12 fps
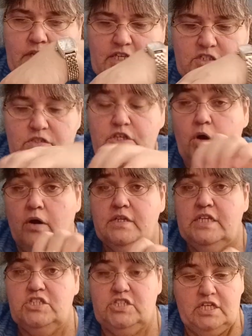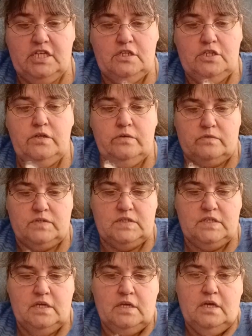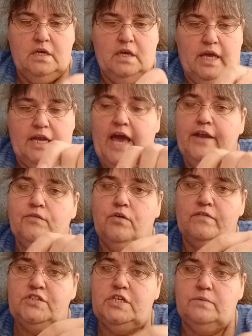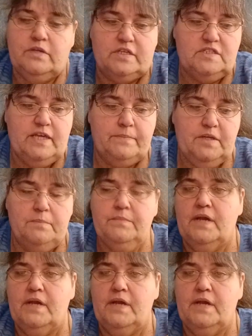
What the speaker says: yarn that she can use. And I don't know if she would accept it,